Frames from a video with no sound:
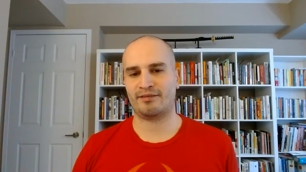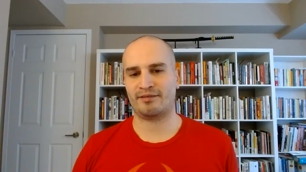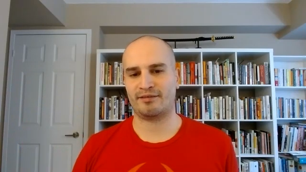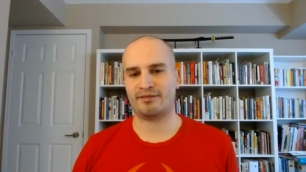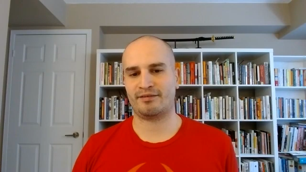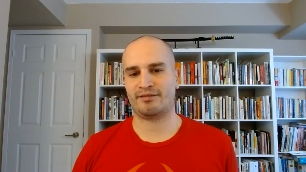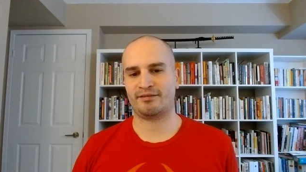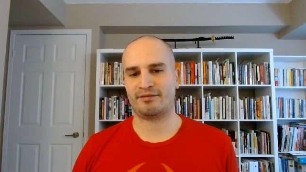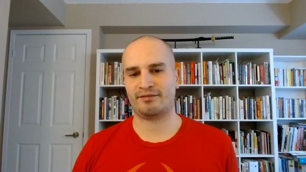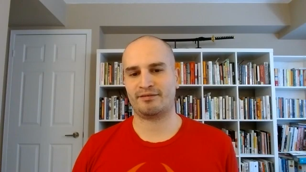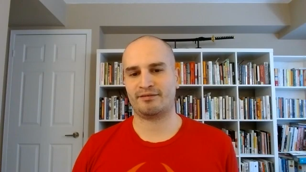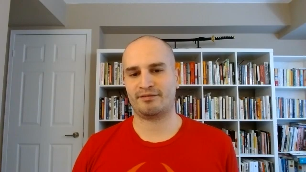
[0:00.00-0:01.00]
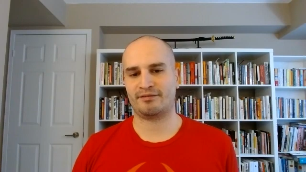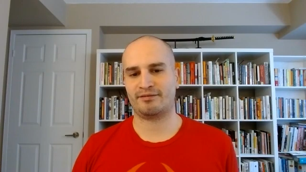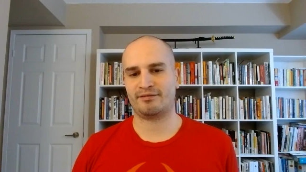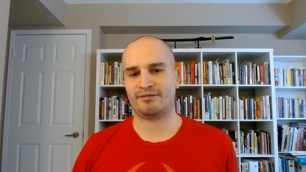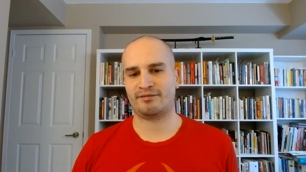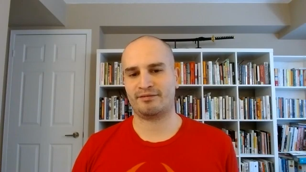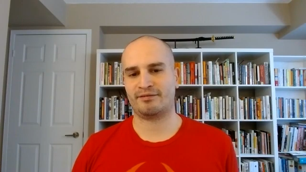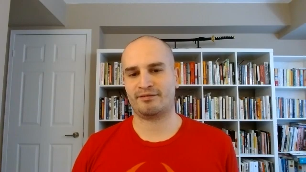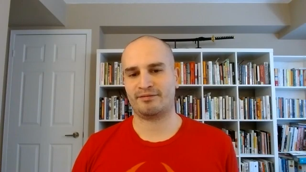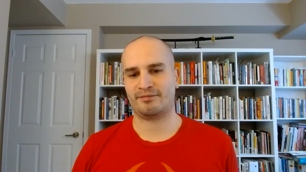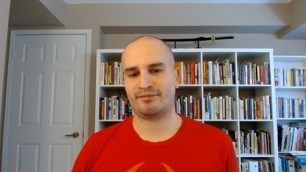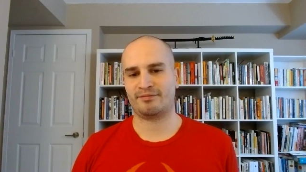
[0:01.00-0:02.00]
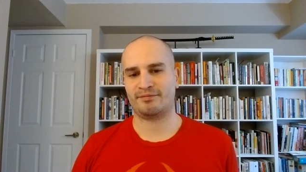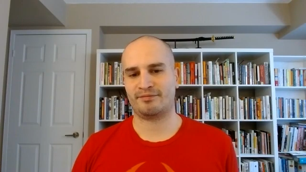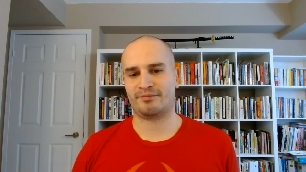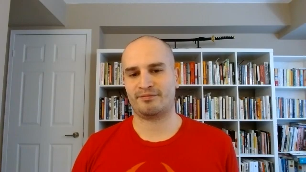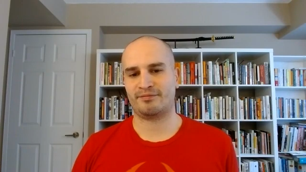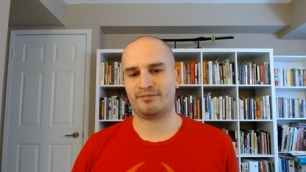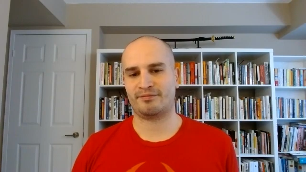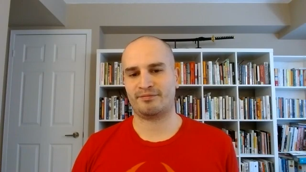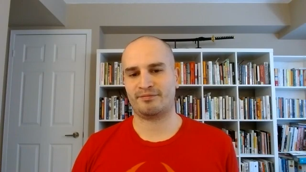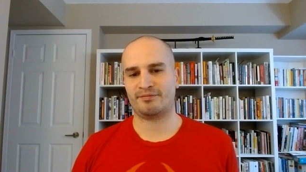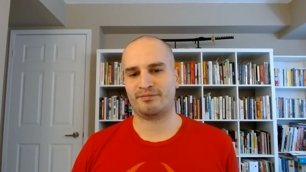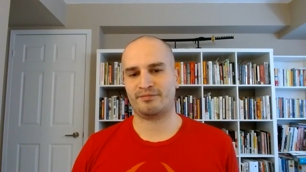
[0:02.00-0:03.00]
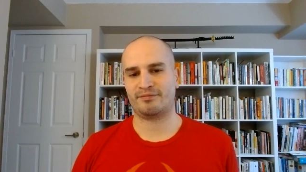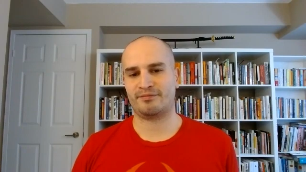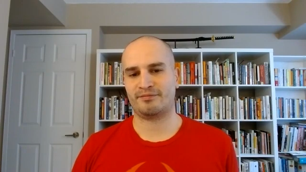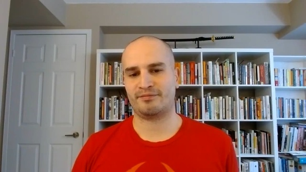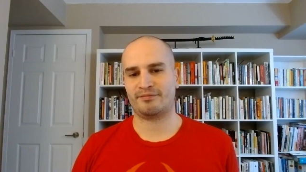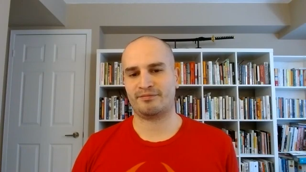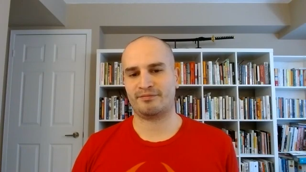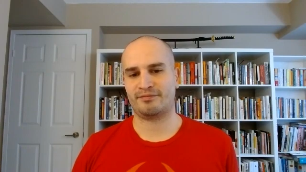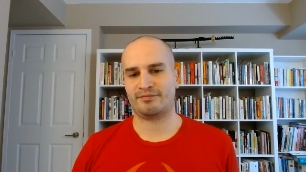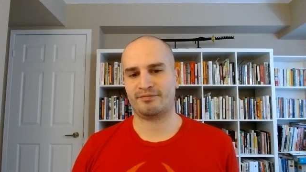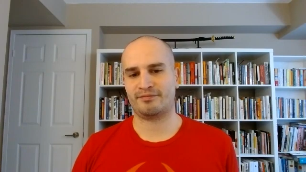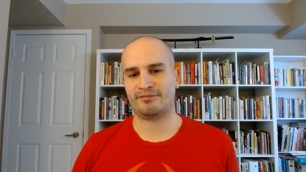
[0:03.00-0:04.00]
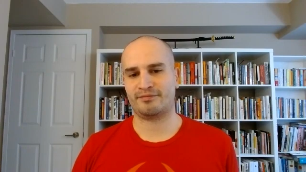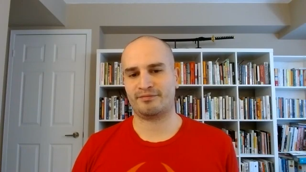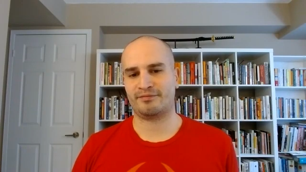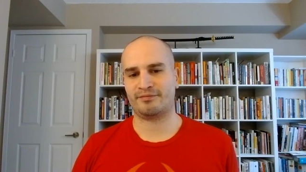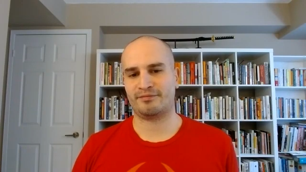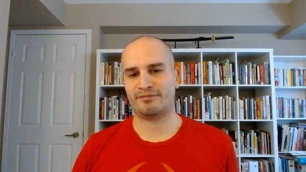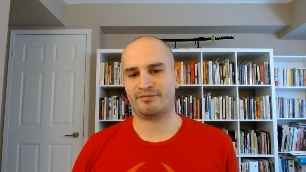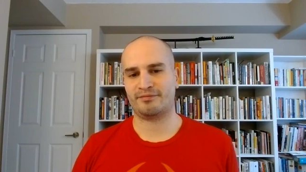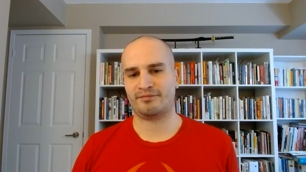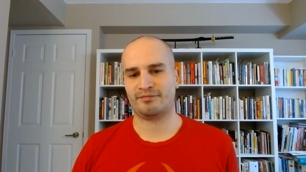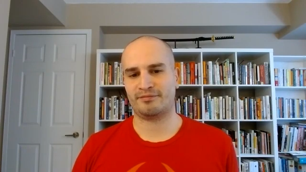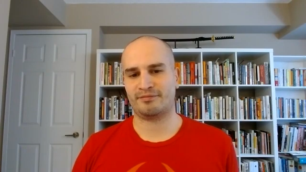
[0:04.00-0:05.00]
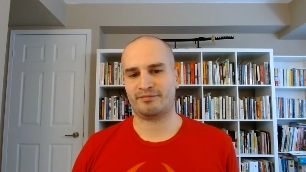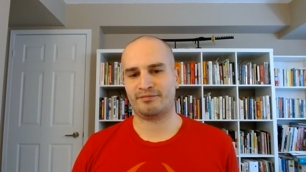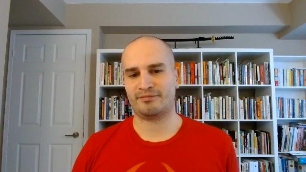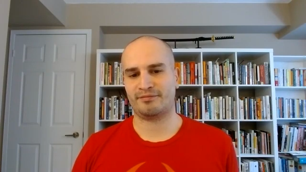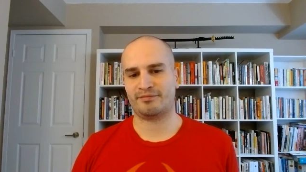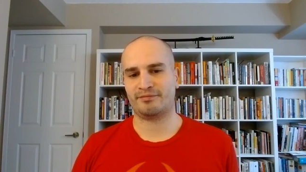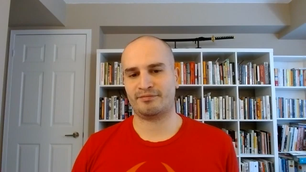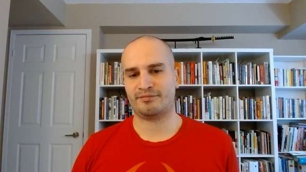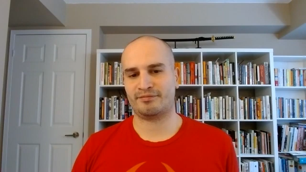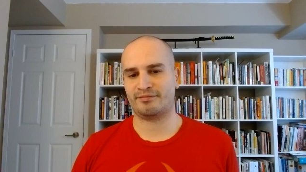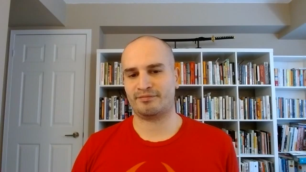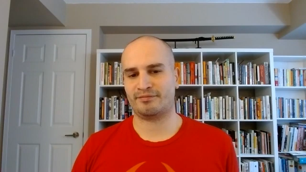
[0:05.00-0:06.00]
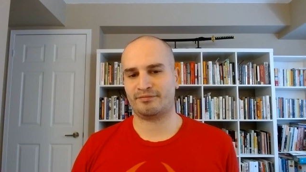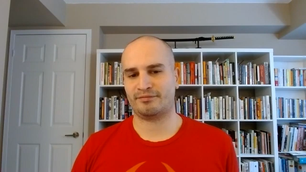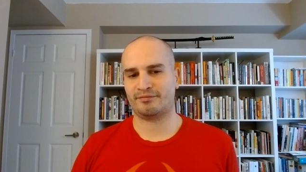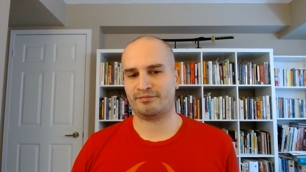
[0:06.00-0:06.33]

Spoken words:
(no one is talking)